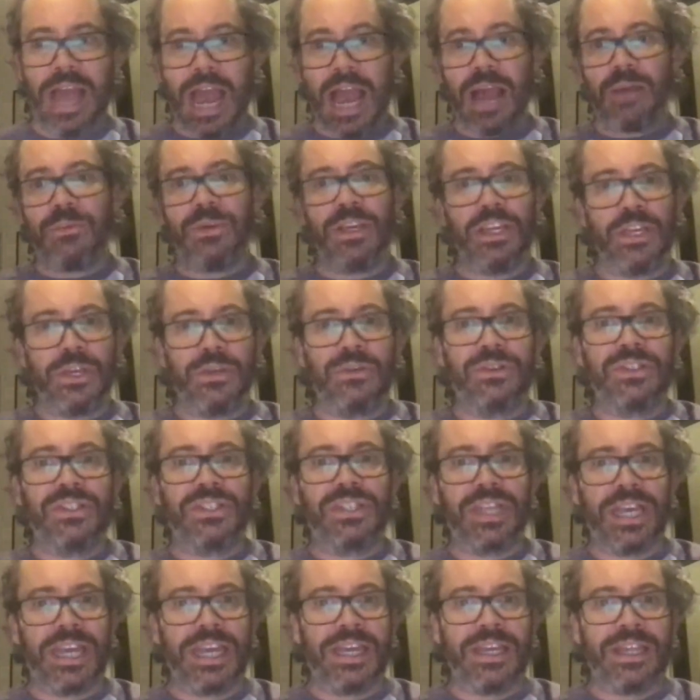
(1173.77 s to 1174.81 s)
How are you
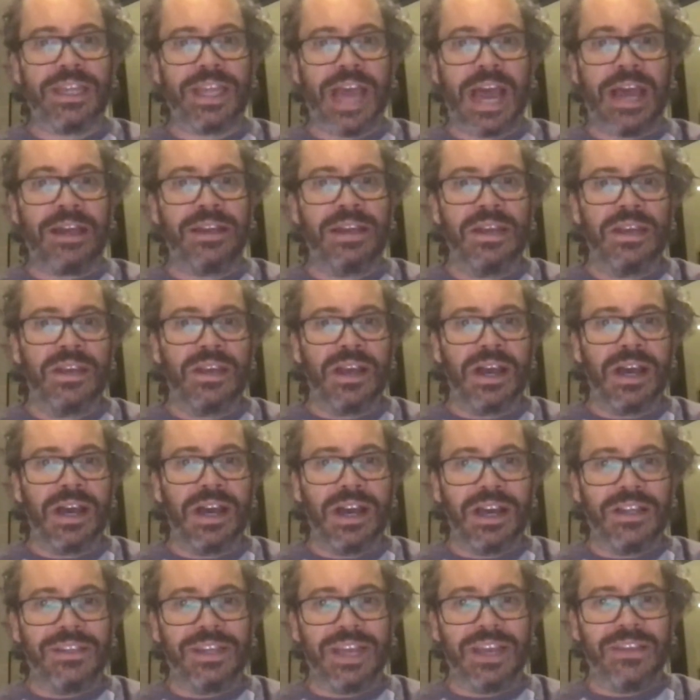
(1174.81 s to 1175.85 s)
seeing that?
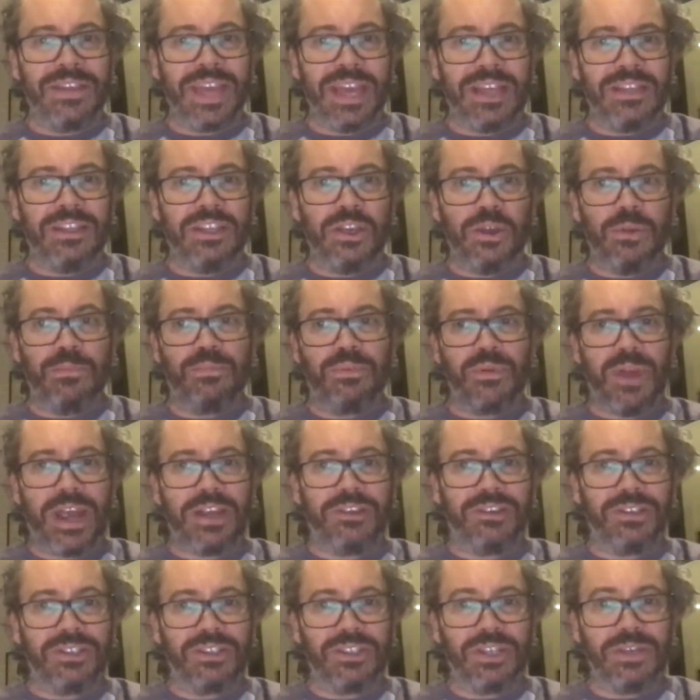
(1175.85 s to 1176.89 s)
Are there new
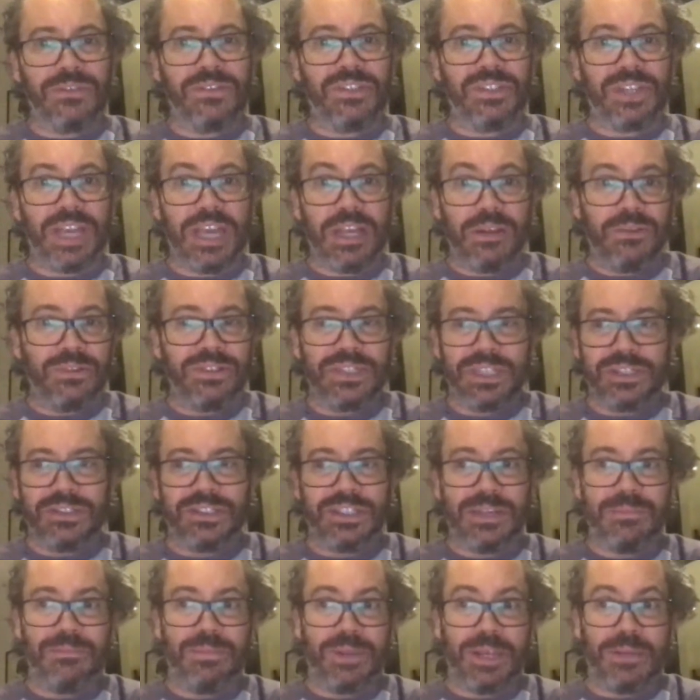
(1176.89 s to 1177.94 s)
pressures you've seen, or has it
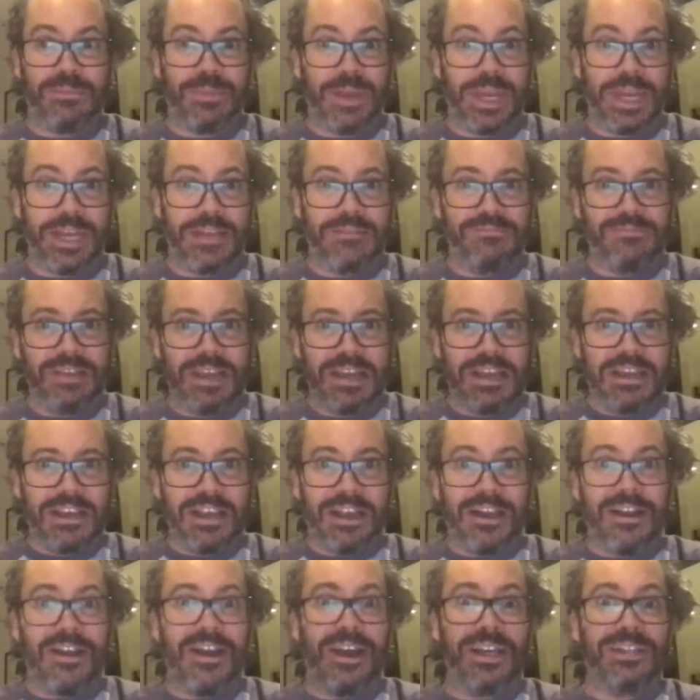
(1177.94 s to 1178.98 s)
simply been
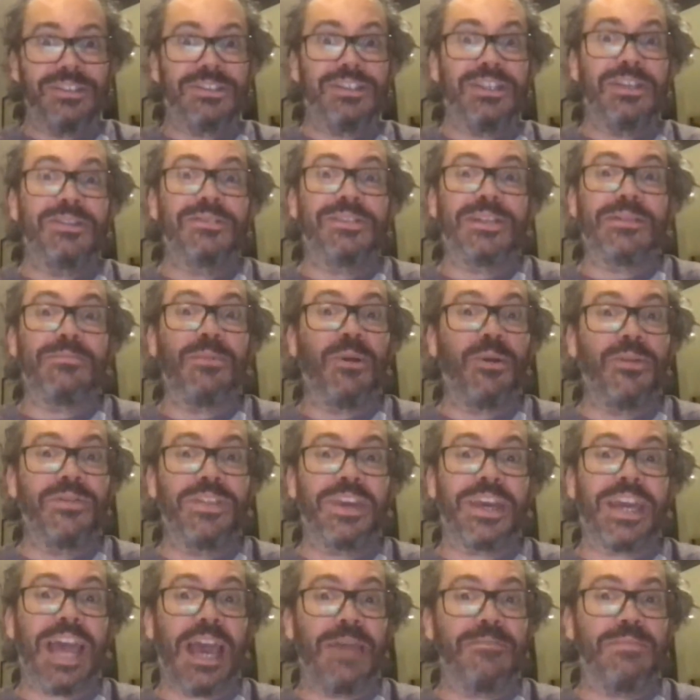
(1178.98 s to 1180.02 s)
clients using more of
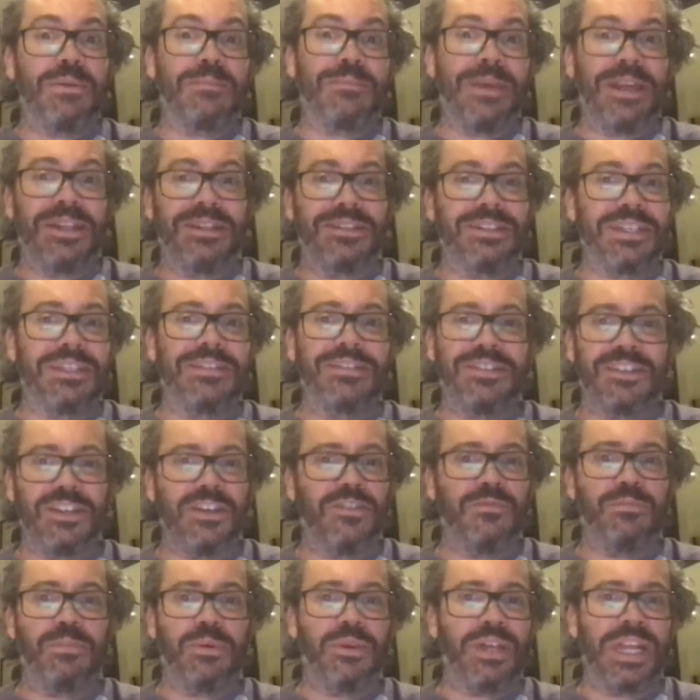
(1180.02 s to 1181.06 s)
the capabilities that
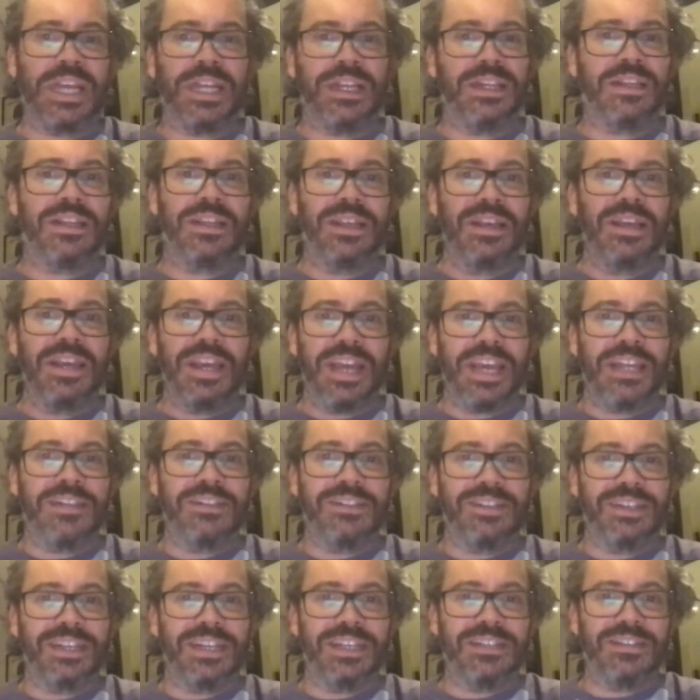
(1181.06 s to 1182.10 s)
you've put
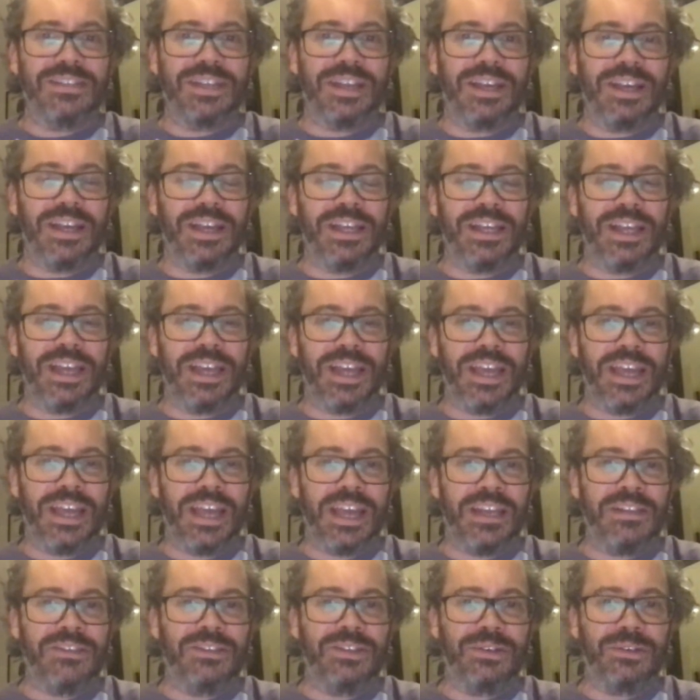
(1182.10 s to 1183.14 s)
into these
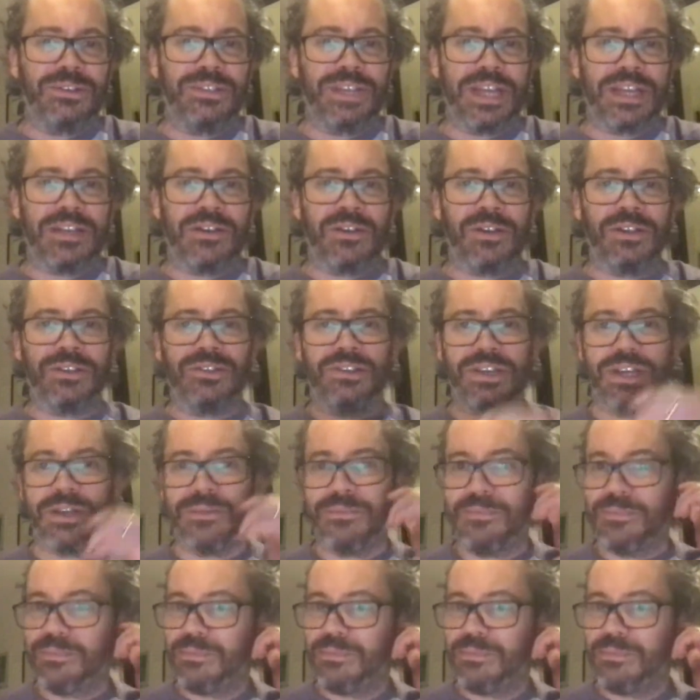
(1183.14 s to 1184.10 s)
into your technology?